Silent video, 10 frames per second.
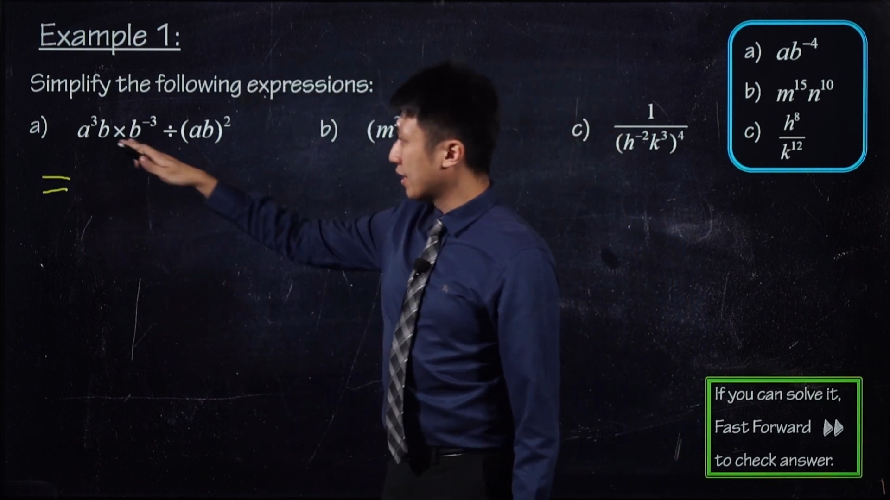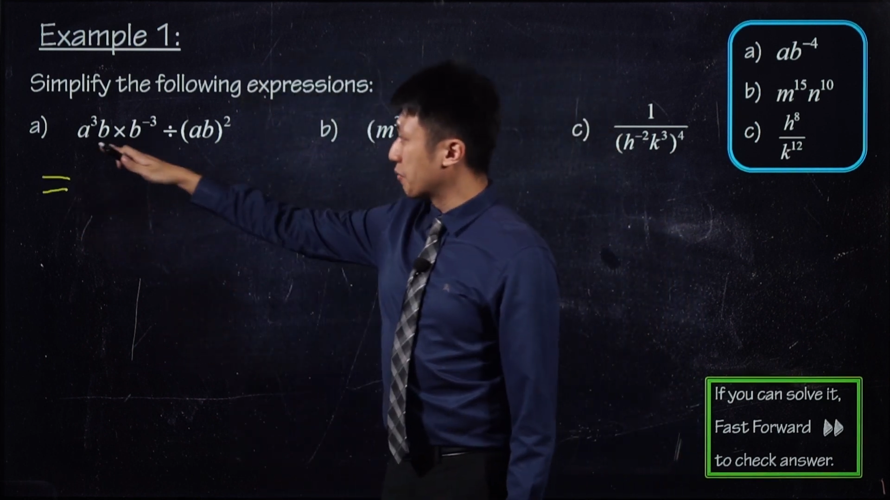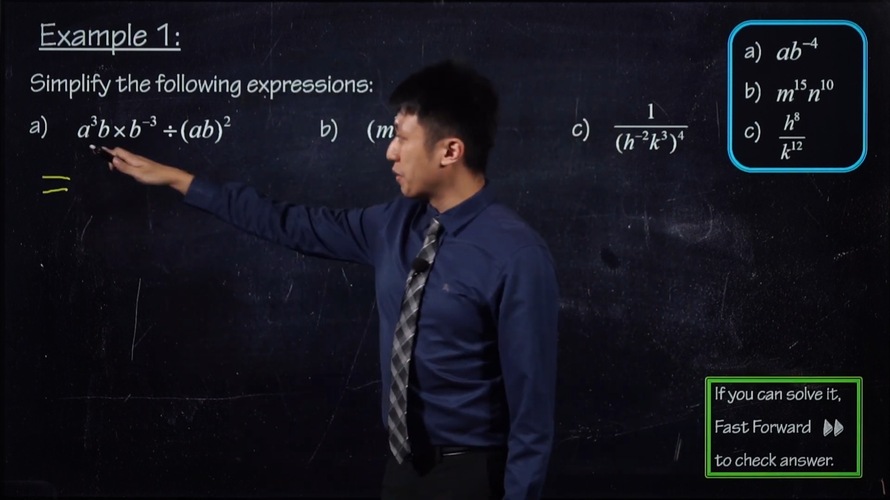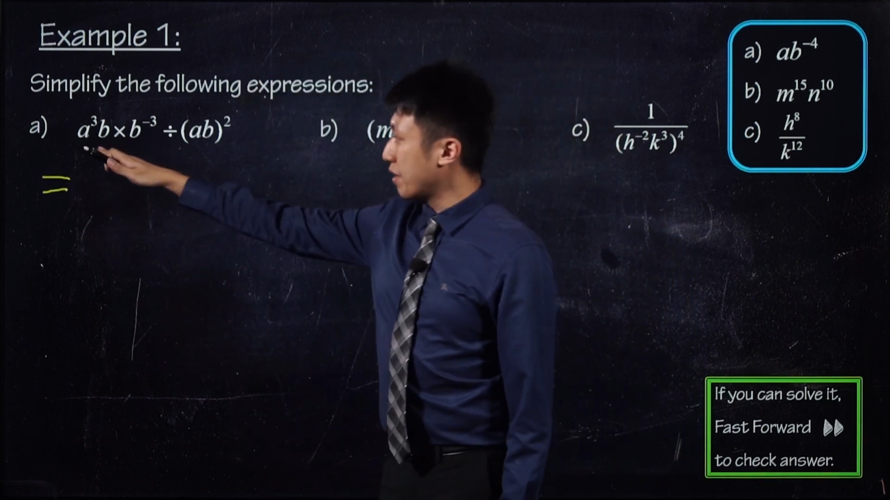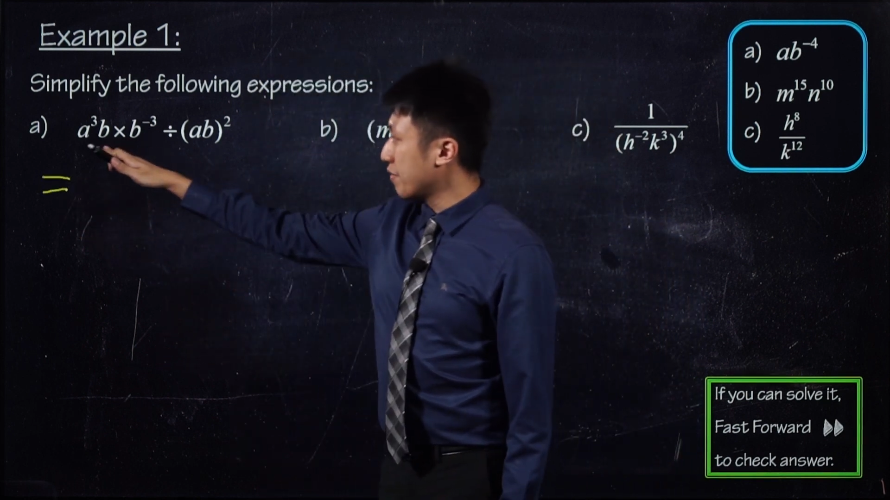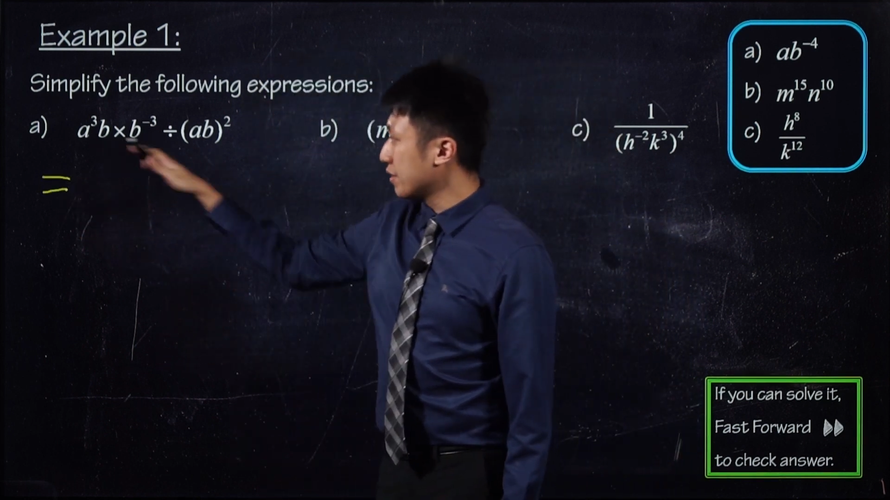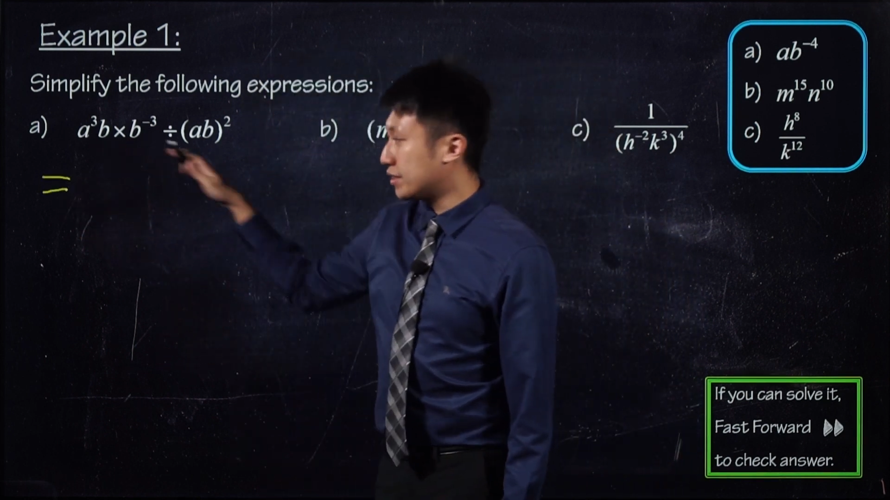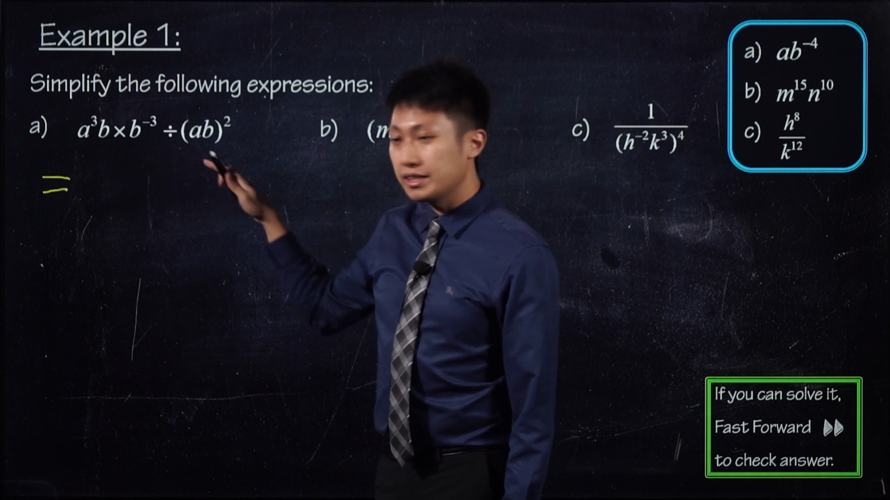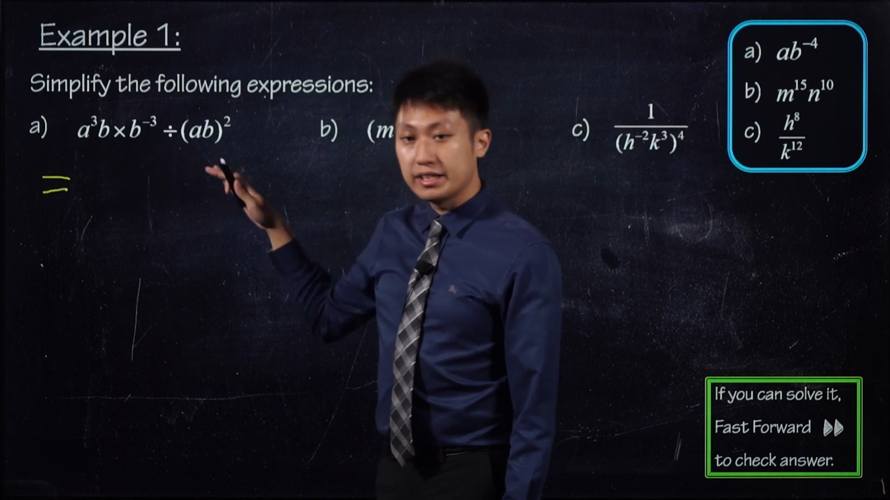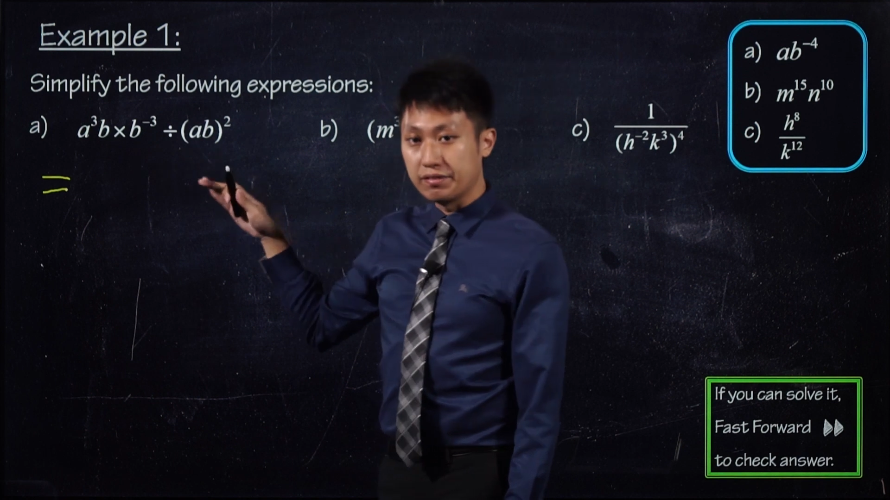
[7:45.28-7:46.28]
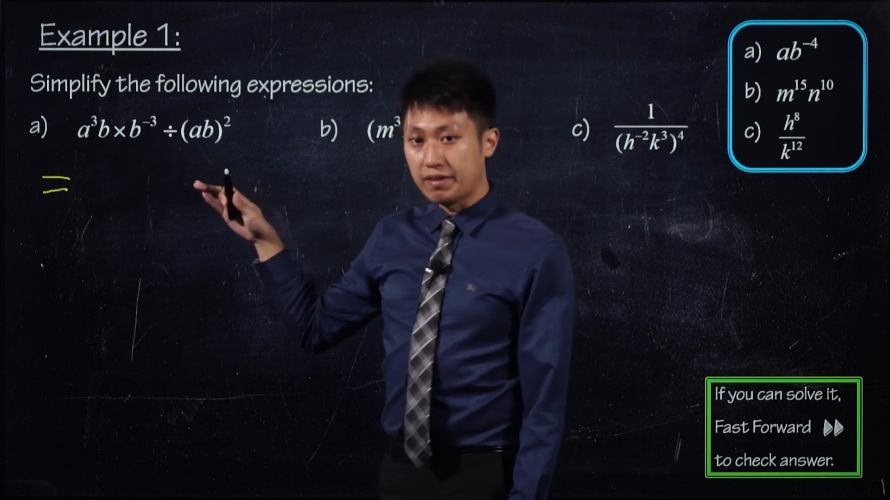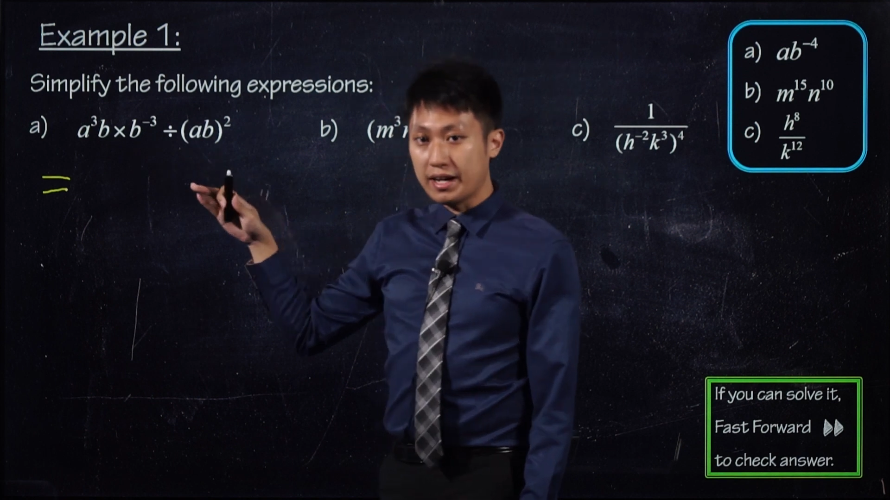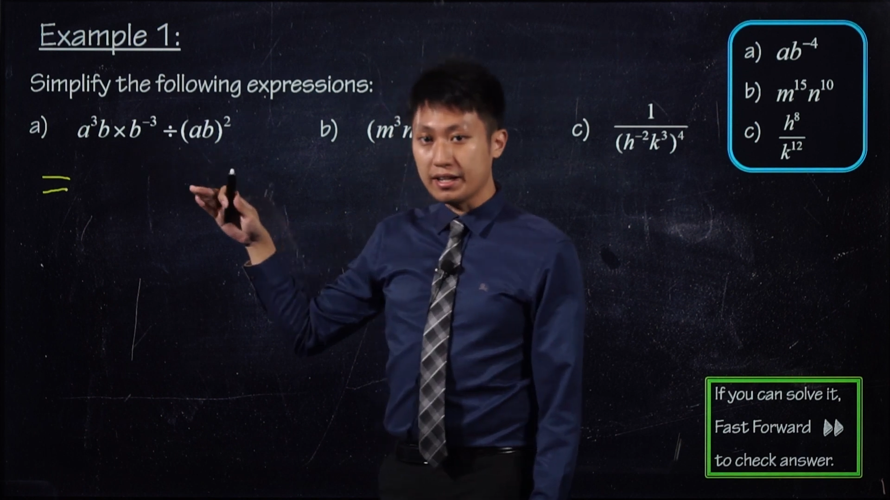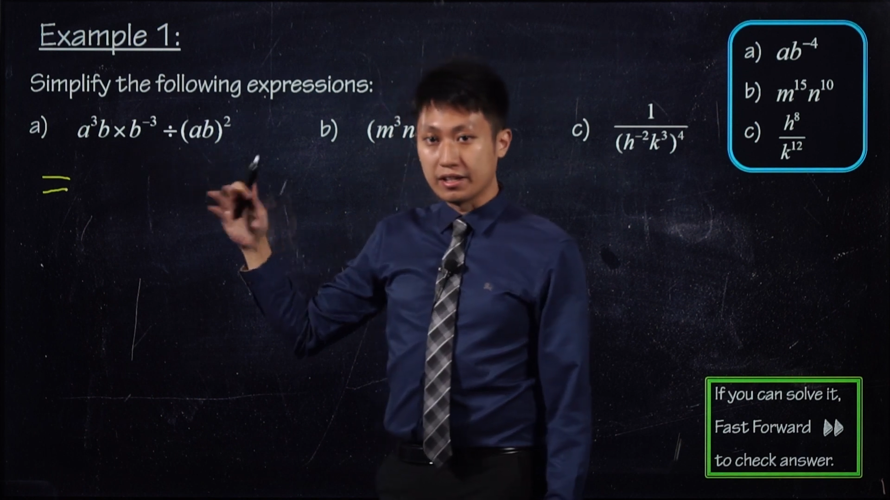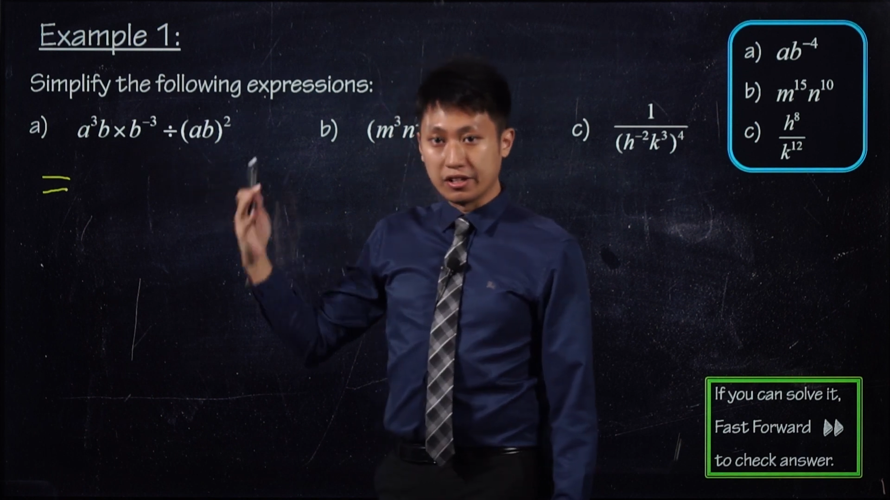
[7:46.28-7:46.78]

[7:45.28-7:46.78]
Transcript: whenever you see divide,